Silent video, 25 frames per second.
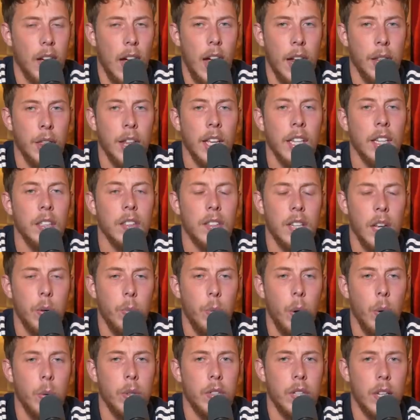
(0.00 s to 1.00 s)
I think it said
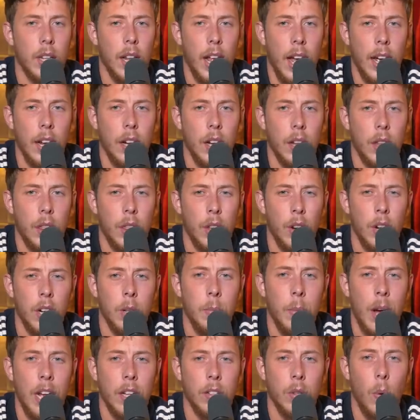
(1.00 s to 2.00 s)
what was it like thirty
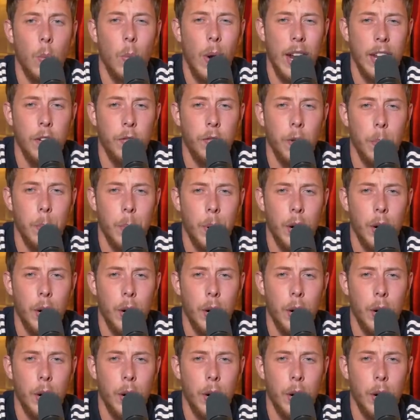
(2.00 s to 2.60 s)
miles away from